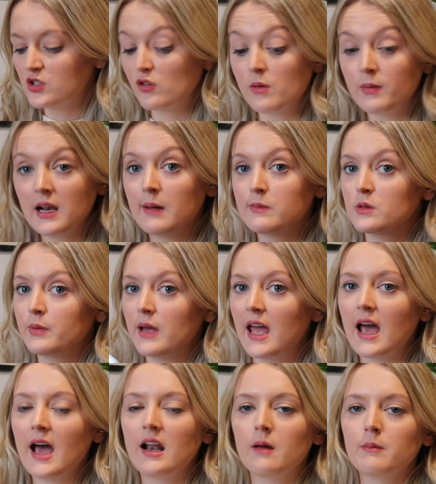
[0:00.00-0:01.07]
I've got my laptop here,
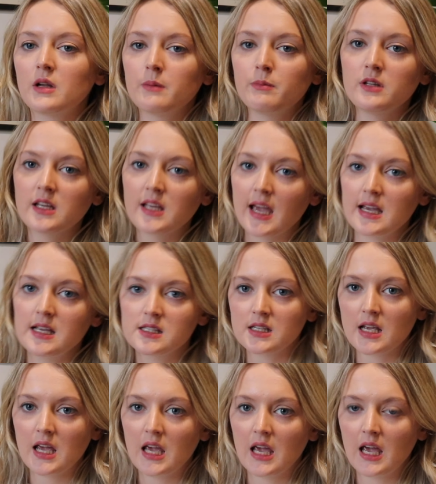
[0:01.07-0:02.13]
and I'm going to put the case
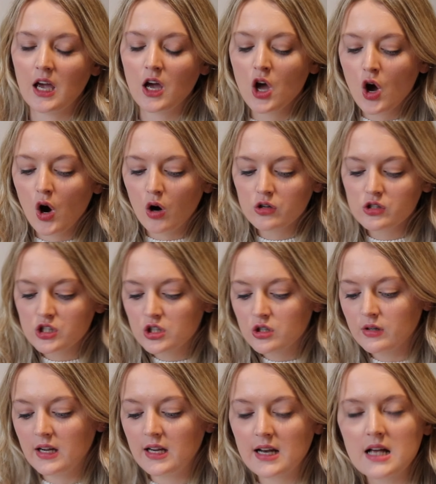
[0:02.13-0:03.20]
here on
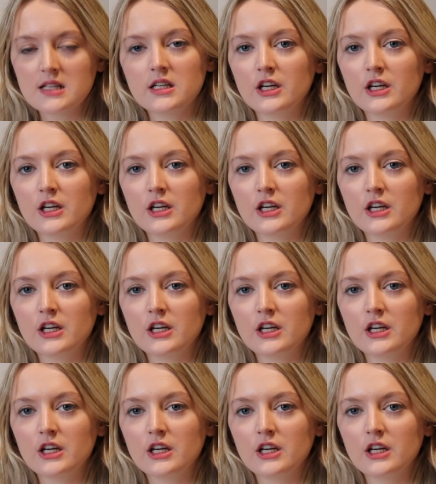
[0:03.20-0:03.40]
screen as I